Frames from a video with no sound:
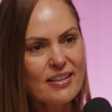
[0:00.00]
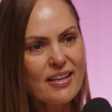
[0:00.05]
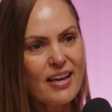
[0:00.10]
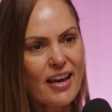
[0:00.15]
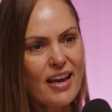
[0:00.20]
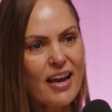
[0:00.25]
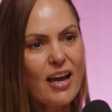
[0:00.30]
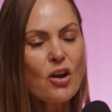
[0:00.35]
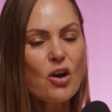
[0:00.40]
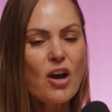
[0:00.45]

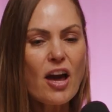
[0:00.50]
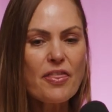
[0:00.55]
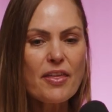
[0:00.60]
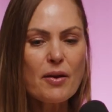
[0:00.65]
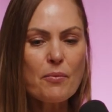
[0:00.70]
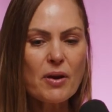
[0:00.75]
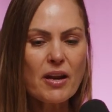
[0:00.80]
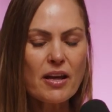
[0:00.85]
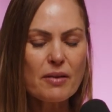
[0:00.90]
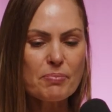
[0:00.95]
Yeah, look, I think
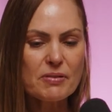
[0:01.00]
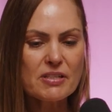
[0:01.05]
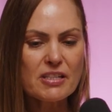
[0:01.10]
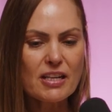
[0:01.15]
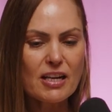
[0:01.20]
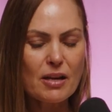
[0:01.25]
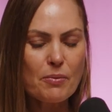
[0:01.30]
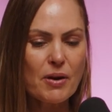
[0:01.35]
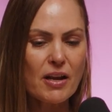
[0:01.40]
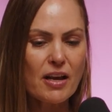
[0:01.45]

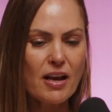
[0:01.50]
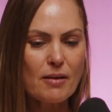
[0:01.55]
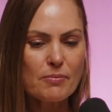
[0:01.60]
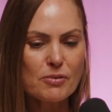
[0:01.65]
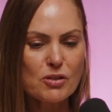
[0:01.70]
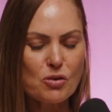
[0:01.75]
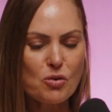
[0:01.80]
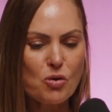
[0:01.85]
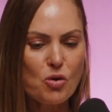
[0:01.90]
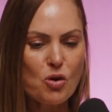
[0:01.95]
particularly when it comes
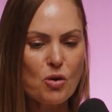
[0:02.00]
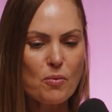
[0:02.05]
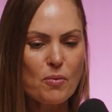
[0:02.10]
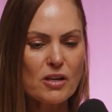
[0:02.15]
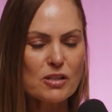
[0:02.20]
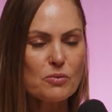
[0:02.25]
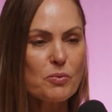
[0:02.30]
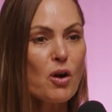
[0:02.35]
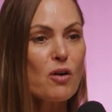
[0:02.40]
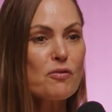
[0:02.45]
to
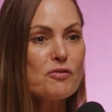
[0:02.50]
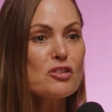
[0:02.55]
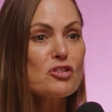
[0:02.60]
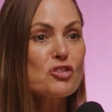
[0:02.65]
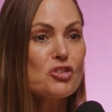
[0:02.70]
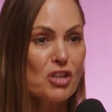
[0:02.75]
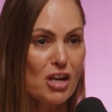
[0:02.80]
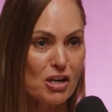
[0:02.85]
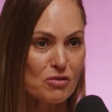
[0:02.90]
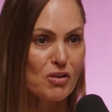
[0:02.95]
hormones, we often
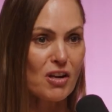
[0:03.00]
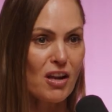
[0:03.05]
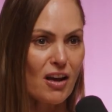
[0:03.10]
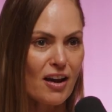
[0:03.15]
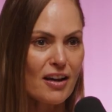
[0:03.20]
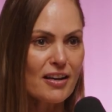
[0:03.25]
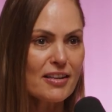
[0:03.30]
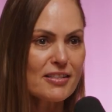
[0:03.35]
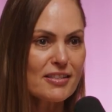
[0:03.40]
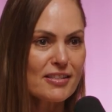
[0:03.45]

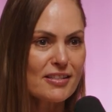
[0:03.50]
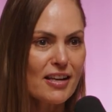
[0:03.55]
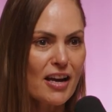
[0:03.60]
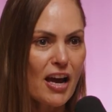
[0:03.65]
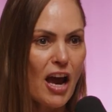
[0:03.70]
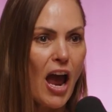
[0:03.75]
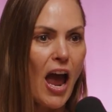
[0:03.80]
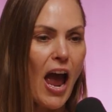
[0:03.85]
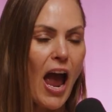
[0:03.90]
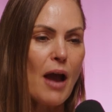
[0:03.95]
generalize
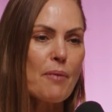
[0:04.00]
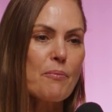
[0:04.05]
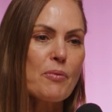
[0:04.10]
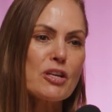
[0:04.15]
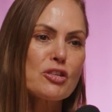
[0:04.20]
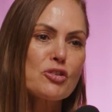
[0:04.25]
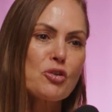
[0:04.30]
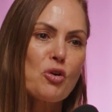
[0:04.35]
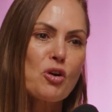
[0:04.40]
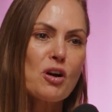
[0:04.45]
and we
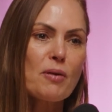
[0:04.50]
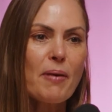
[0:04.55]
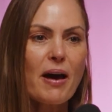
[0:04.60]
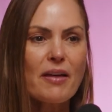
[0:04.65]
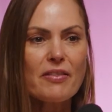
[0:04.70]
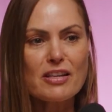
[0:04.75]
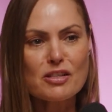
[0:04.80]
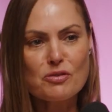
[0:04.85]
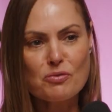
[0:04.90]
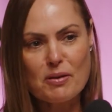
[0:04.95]
talk about
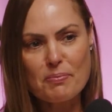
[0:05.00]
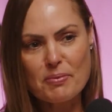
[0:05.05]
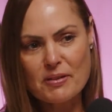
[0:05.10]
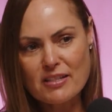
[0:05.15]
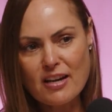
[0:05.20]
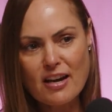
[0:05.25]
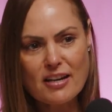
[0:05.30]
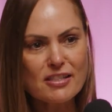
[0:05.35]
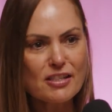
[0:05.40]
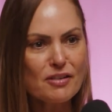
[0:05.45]
these
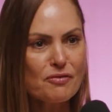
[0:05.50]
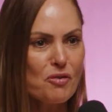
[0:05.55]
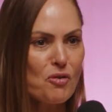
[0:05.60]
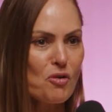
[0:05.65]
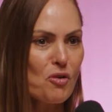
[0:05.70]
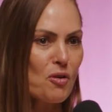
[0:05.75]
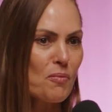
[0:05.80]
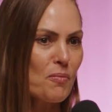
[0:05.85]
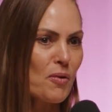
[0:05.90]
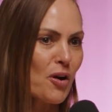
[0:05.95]
reproductive
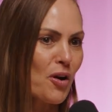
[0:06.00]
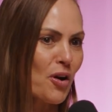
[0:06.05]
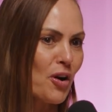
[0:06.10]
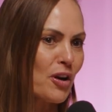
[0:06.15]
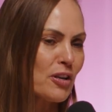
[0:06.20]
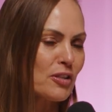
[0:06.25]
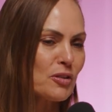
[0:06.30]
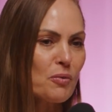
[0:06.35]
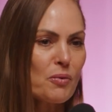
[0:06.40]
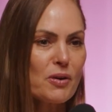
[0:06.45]

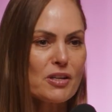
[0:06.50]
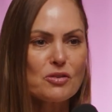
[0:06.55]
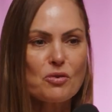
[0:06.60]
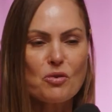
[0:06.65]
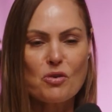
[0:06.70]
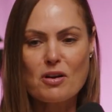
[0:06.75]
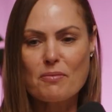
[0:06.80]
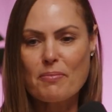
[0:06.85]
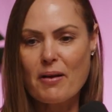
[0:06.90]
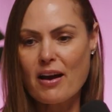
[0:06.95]
hormones, or we
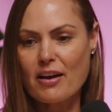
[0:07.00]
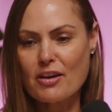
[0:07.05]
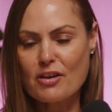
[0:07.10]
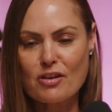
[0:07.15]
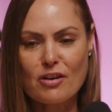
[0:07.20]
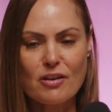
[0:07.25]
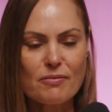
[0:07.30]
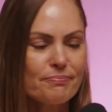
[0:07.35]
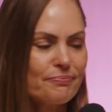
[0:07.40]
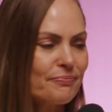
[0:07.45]
talk about,
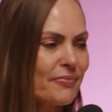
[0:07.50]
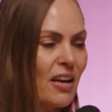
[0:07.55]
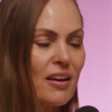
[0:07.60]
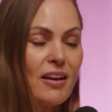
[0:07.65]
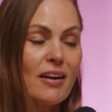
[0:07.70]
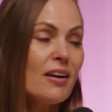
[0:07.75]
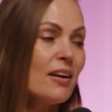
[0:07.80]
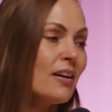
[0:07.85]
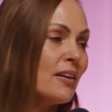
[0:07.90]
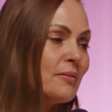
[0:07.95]

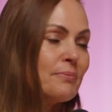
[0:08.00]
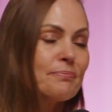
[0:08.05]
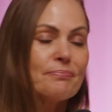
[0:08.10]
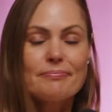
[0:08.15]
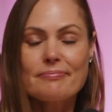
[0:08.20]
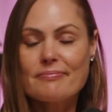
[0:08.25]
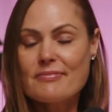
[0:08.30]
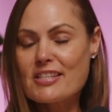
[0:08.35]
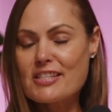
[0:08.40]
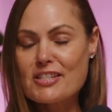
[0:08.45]

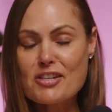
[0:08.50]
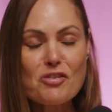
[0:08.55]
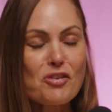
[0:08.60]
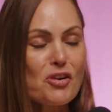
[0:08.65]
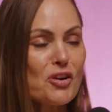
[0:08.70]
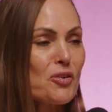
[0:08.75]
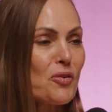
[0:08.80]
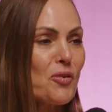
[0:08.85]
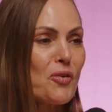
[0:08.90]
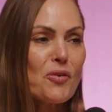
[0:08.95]
steroid,
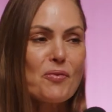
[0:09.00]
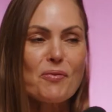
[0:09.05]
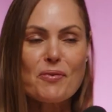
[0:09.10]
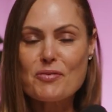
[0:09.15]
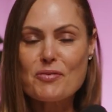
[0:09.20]
or,